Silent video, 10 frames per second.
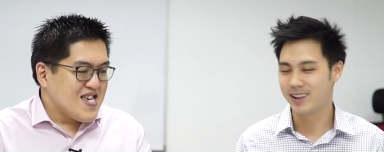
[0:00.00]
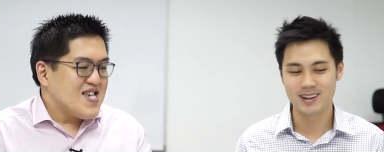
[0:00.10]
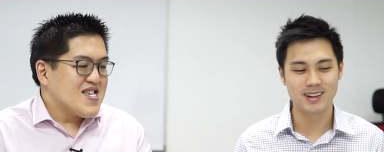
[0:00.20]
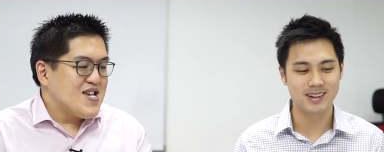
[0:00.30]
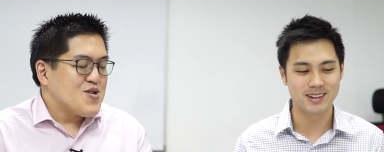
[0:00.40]

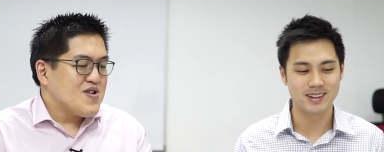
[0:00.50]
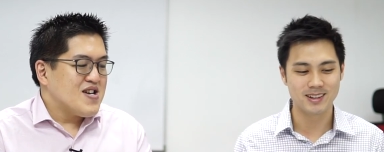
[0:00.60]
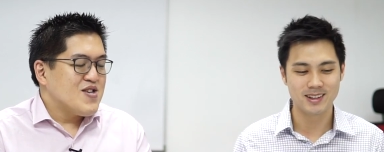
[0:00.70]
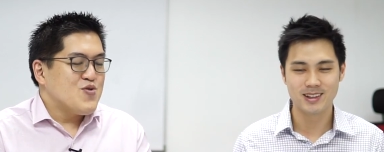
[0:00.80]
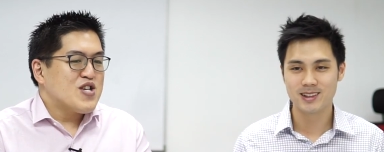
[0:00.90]
Speaker 1: that's
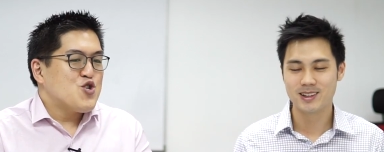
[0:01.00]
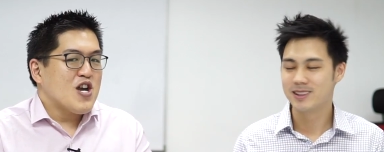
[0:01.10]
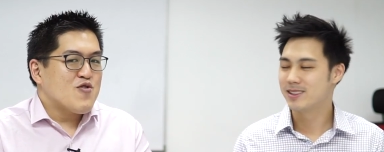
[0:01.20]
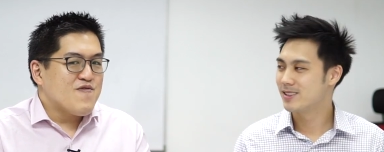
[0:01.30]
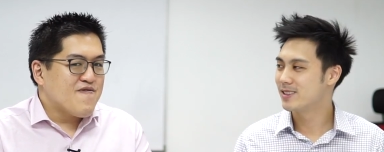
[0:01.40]
right. Using
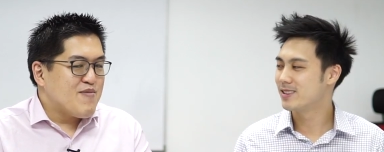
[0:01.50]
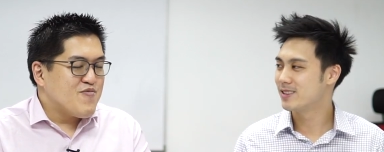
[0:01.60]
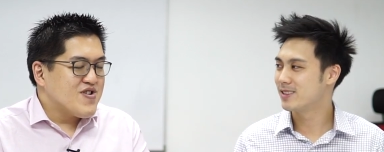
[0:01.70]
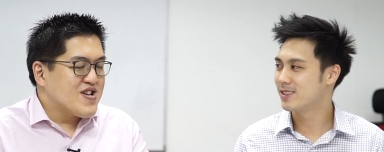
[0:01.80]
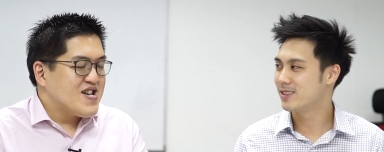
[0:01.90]
Django
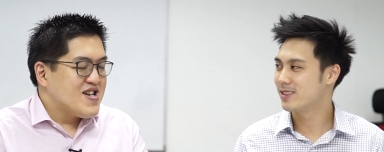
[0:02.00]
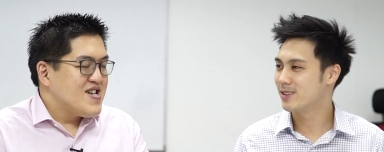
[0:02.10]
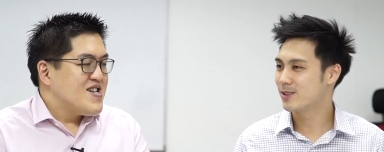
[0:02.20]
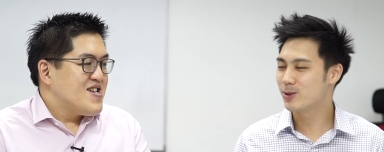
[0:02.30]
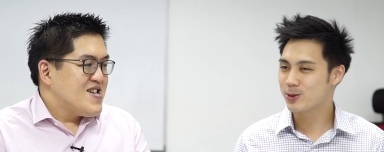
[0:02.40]
framework.
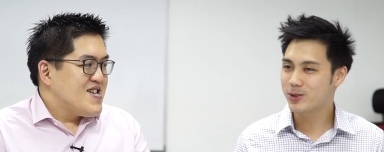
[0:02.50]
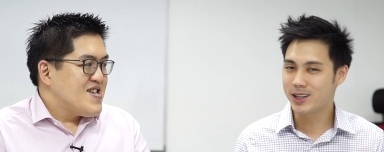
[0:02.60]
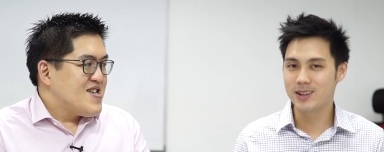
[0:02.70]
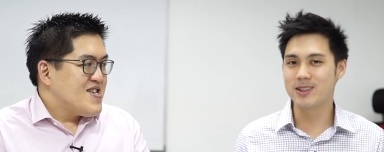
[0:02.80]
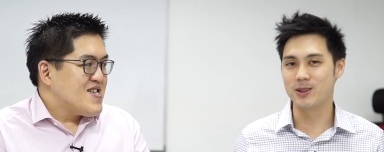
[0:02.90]
So
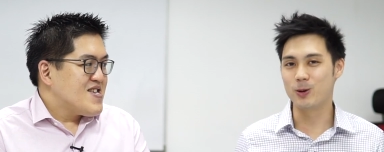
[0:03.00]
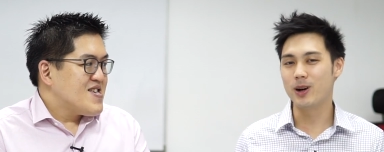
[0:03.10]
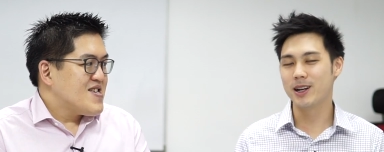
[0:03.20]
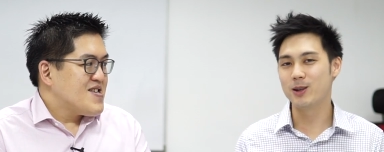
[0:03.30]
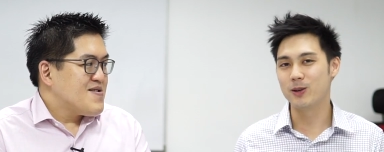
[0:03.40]
tell us, you know,
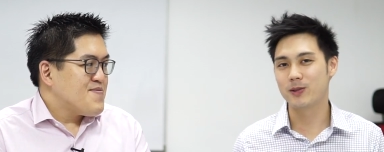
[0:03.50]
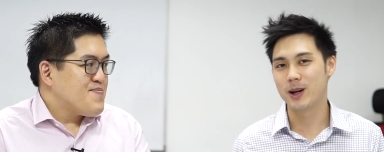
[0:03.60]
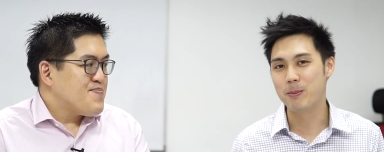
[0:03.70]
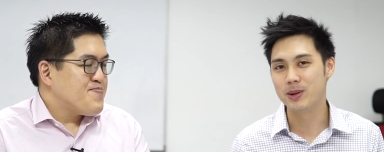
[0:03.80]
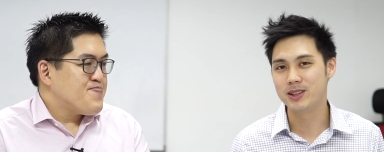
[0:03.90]
what kind of
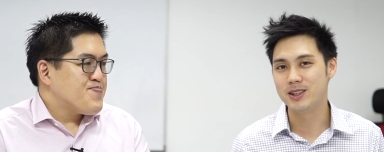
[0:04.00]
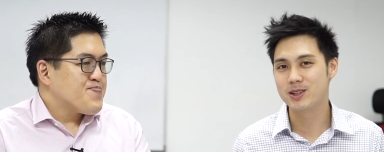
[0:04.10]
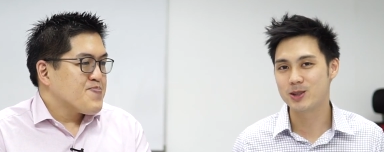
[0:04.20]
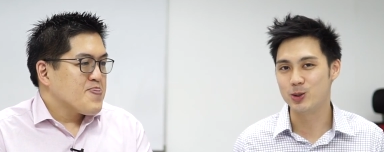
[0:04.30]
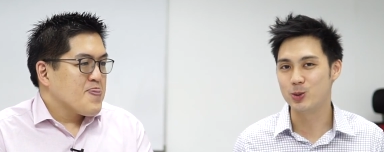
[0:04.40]

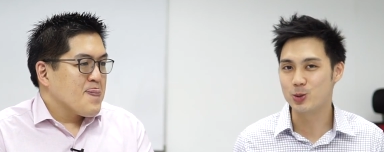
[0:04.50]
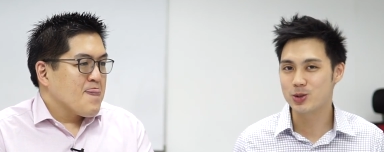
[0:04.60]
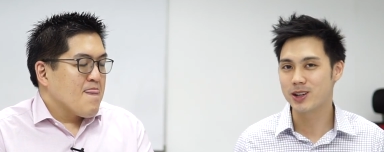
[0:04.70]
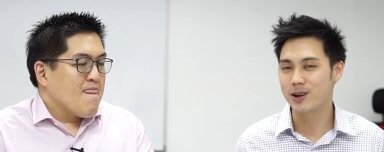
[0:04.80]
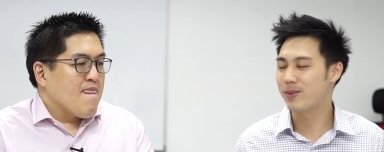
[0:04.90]
companies
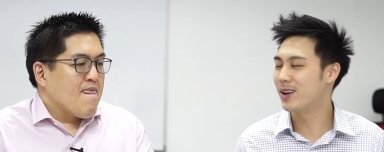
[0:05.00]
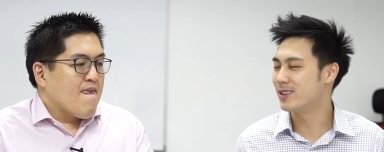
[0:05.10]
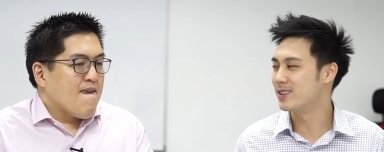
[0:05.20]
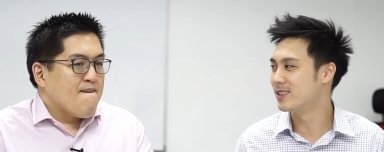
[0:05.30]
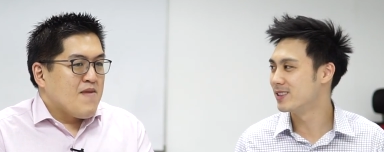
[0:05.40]
use
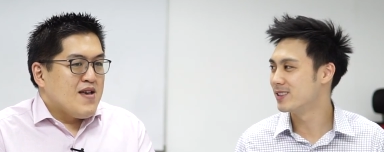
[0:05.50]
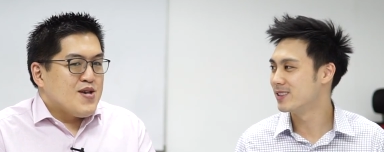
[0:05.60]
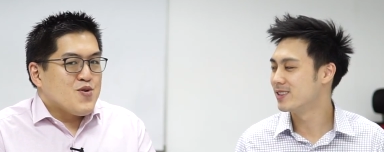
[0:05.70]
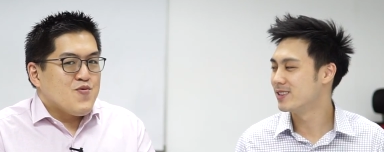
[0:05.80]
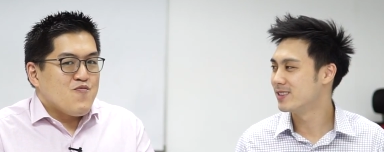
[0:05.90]
Python?
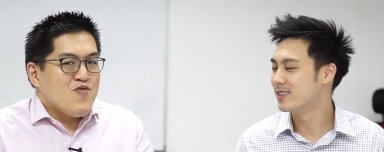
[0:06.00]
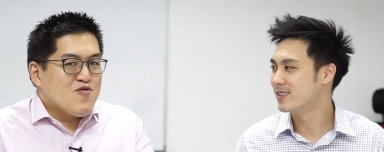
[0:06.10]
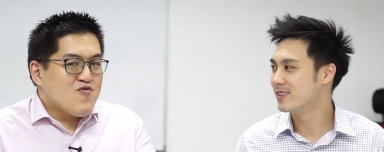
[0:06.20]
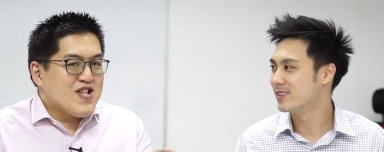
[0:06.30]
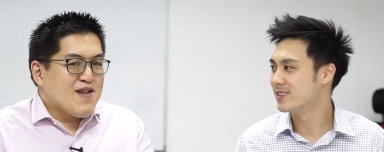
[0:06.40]
Speaker 2: So
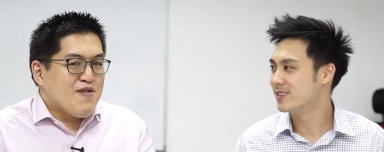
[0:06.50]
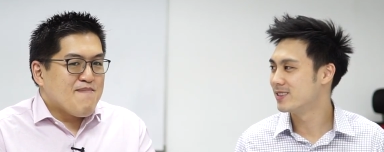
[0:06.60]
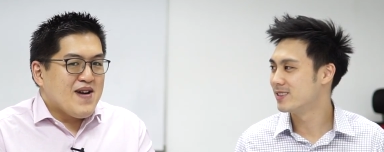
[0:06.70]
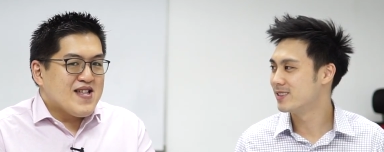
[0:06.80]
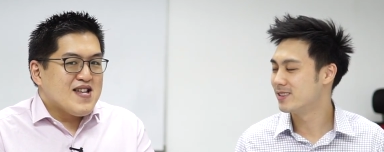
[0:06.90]
one good thing
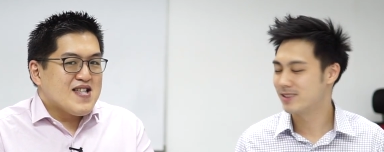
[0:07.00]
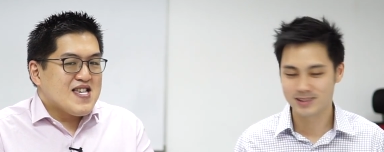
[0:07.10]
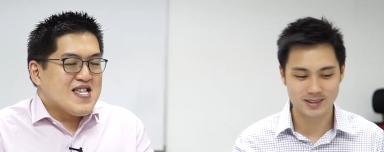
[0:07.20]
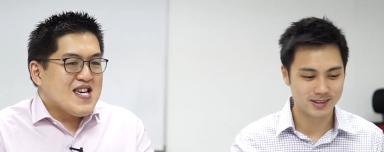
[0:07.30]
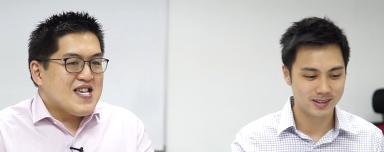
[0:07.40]
about Python
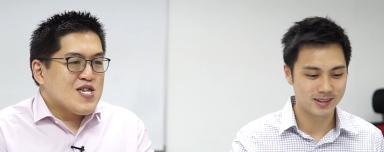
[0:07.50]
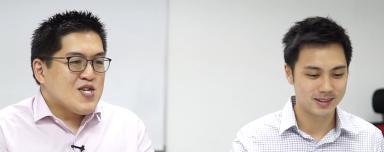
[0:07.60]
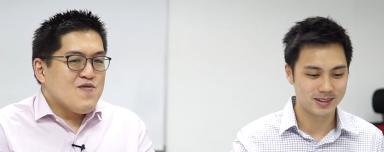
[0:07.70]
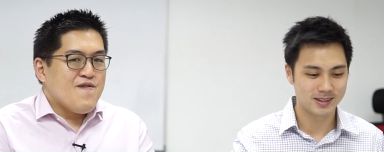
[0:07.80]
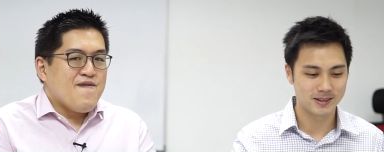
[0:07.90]
is that it's
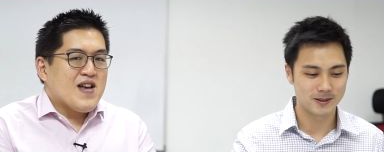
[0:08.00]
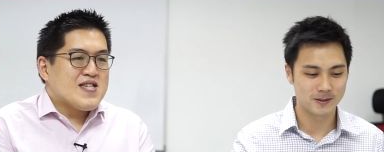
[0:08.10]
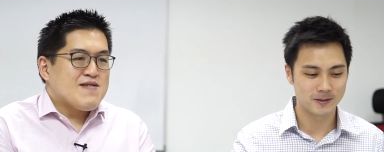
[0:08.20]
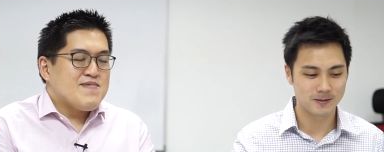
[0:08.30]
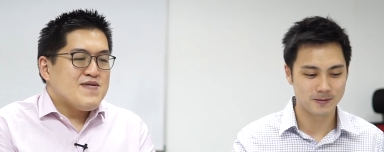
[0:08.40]
so
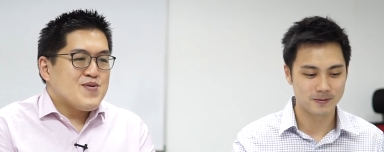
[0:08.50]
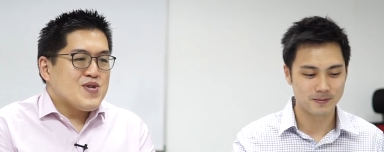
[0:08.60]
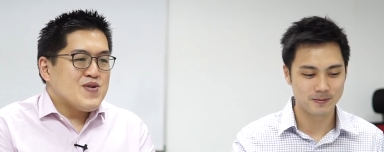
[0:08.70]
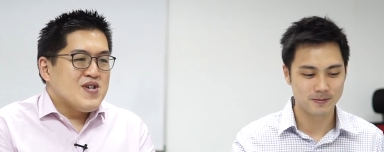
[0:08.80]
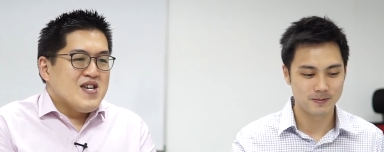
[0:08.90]
flexible,
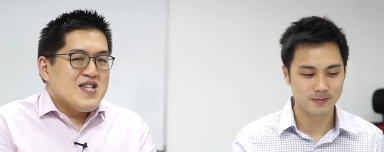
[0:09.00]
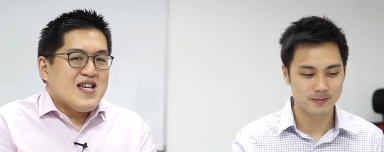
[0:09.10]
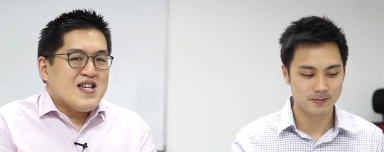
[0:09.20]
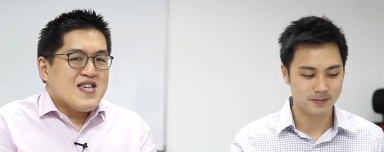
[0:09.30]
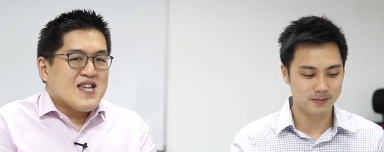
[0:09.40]
so
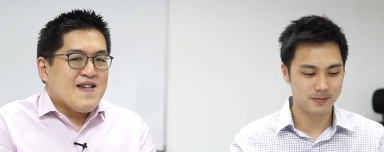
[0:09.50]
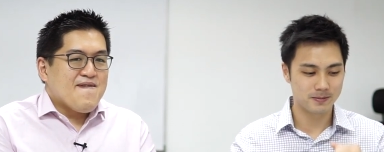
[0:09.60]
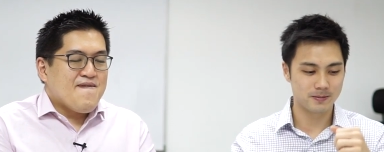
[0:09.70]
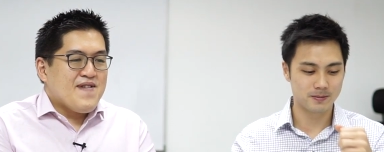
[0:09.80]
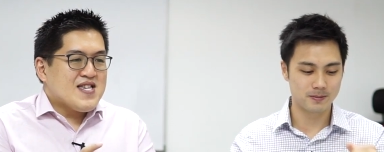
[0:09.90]
that it
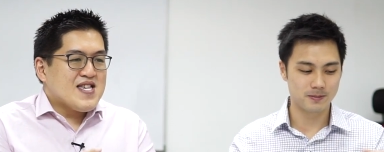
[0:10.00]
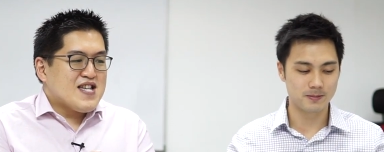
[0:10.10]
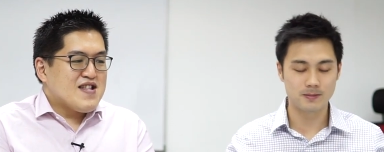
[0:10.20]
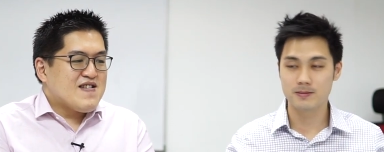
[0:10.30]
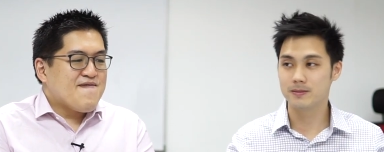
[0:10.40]
can fit
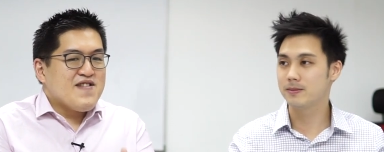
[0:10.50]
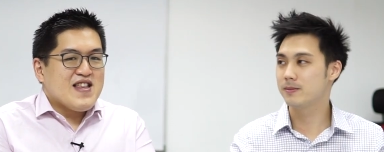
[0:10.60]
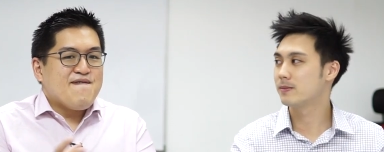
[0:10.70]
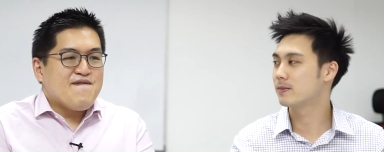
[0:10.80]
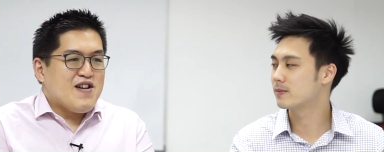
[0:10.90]
in
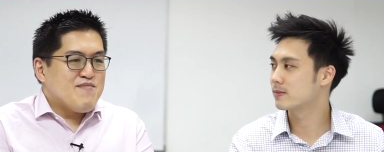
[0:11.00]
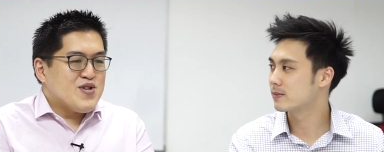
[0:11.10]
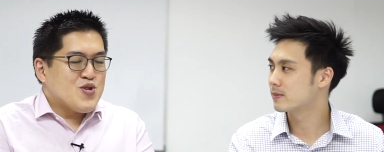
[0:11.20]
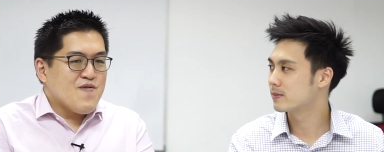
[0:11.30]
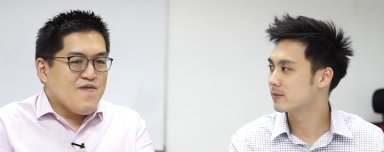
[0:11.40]
different
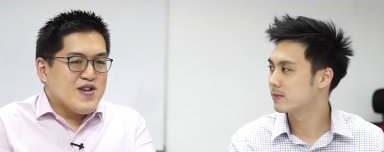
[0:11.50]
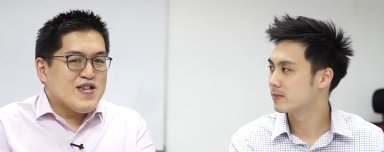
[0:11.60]
environments. So for